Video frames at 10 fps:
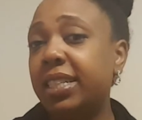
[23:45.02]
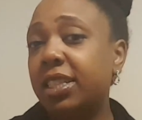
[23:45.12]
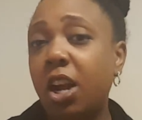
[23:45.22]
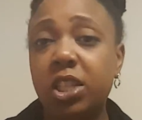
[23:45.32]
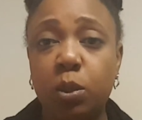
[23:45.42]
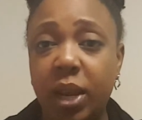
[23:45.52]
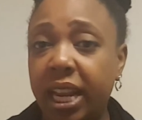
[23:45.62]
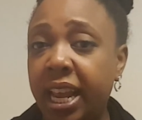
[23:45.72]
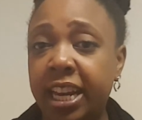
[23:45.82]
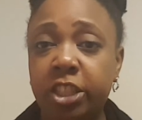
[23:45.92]
start
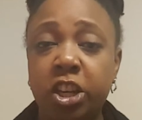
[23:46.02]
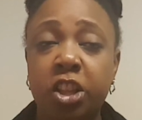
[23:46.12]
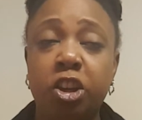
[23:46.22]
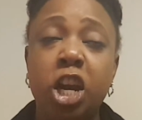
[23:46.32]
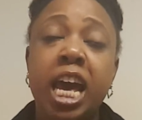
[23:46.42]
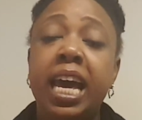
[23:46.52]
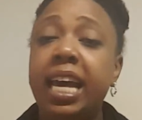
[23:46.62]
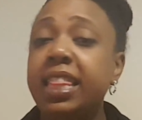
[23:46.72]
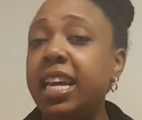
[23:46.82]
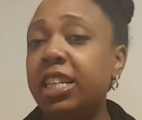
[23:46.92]
swinging at each other,
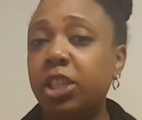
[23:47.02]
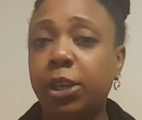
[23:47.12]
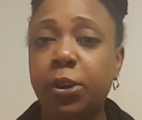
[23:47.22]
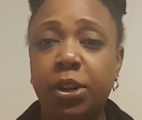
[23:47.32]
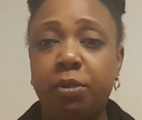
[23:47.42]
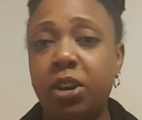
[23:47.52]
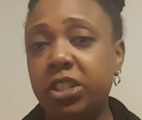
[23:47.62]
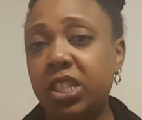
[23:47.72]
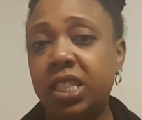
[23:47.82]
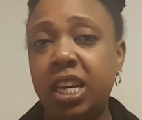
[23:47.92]
and then security
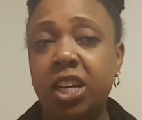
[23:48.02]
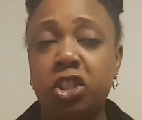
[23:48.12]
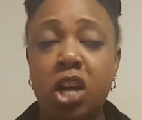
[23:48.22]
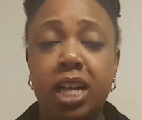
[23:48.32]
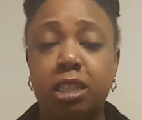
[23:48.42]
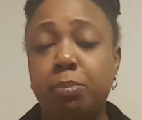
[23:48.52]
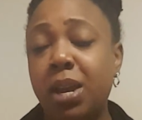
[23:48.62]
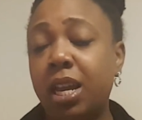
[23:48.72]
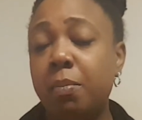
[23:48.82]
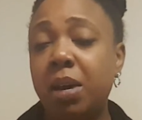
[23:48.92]
rushes in and tries to
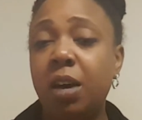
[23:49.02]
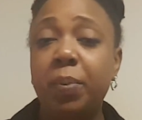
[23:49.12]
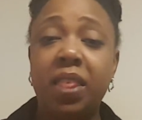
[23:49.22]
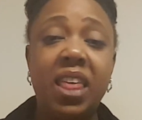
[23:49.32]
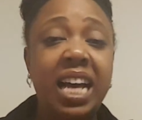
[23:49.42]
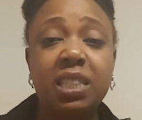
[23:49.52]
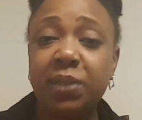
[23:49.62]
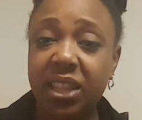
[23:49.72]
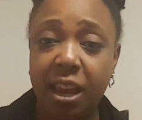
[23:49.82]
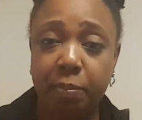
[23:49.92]
break them up, and that's
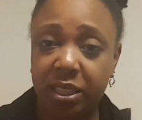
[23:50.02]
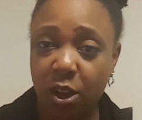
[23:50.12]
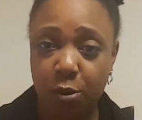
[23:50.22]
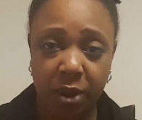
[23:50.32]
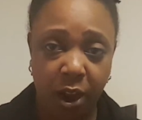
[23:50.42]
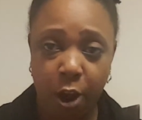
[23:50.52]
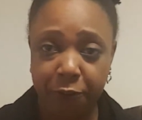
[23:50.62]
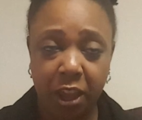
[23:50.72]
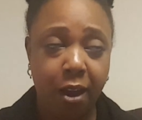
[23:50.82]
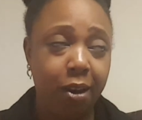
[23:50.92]
where the episode went
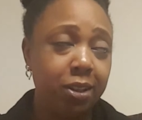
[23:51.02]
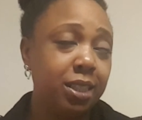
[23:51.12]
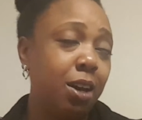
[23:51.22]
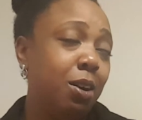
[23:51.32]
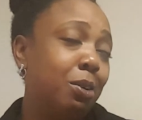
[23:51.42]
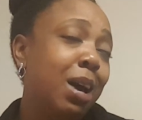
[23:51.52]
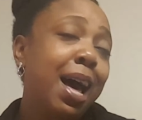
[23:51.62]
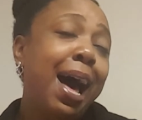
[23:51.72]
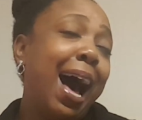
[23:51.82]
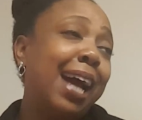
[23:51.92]
off, y'all. So
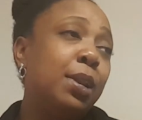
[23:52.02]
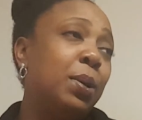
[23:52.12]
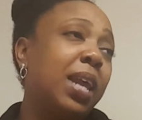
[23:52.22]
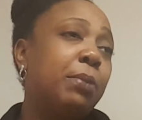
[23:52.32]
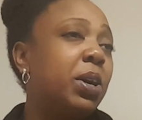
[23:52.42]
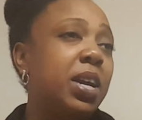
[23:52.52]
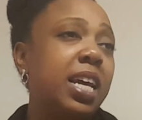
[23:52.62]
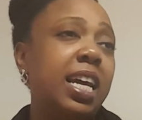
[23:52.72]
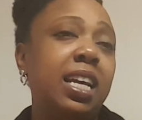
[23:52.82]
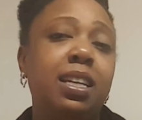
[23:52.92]
I knew they were
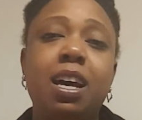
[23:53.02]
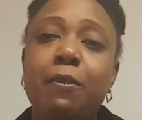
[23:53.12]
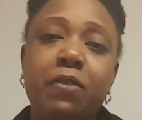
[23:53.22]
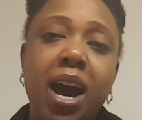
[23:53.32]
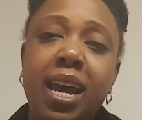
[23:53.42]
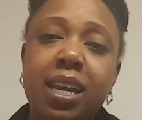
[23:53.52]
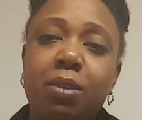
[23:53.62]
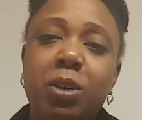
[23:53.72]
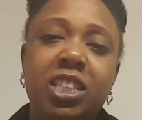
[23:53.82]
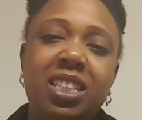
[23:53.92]
gonna end up
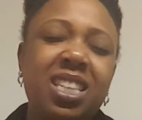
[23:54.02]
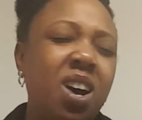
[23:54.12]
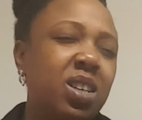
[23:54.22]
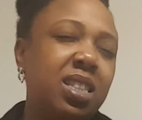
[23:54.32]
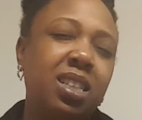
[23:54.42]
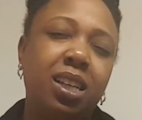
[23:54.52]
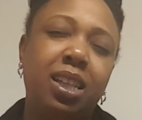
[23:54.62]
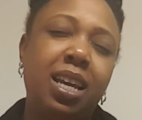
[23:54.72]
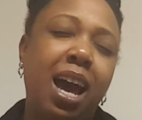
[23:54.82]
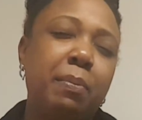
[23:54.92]
fighting, which is so
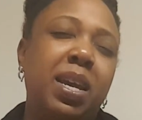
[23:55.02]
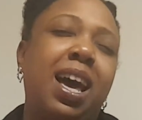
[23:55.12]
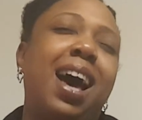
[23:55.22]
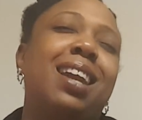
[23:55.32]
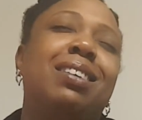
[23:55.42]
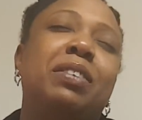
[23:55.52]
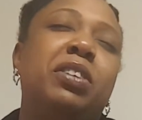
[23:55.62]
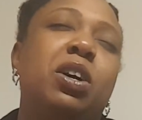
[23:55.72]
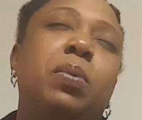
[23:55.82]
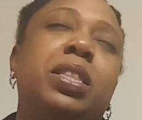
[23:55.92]
silly. I mean, I don't
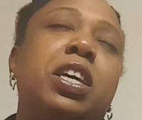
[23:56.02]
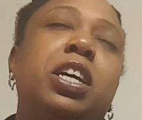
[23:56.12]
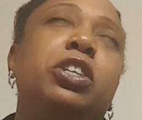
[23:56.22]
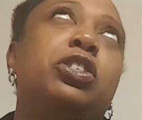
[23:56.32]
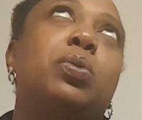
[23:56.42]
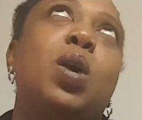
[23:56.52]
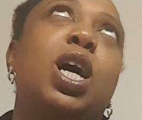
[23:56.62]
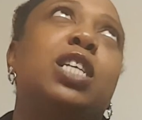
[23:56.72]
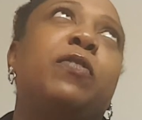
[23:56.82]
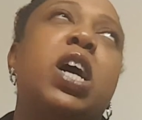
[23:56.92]
even know what the issue
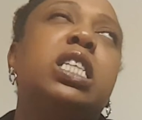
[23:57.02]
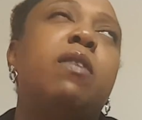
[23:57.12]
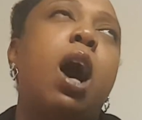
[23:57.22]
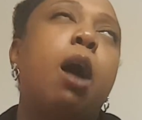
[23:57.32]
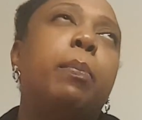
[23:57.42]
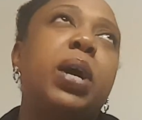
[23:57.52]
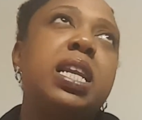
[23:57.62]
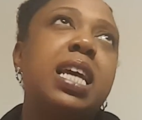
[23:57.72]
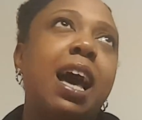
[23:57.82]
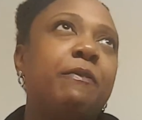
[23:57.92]
was. First of all,
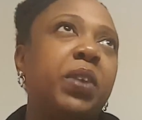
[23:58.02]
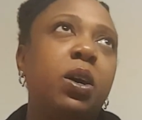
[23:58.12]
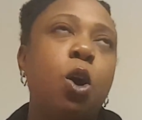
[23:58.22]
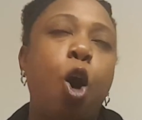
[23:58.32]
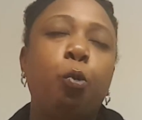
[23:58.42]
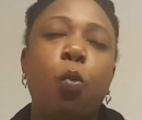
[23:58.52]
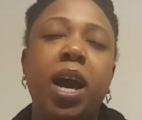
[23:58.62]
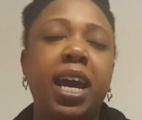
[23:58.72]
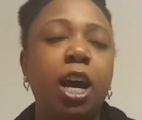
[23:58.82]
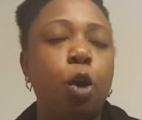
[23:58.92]
Brittany, I feel
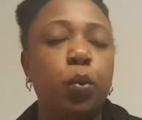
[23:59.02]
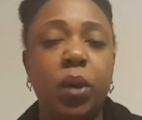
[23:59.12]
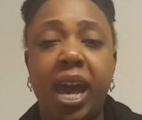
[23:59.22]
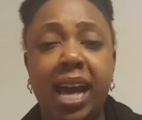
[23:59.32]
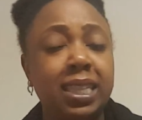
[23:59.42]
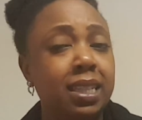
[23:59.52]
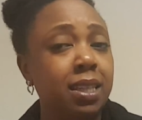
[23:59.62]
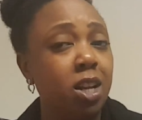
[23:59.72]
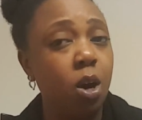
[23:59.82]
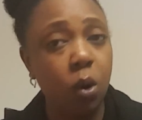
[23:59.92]
way overreacted
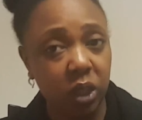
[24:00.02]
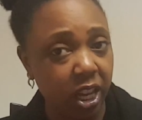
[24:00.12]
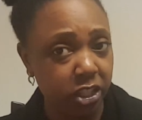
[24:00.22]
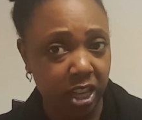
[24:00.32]
to the whole Lush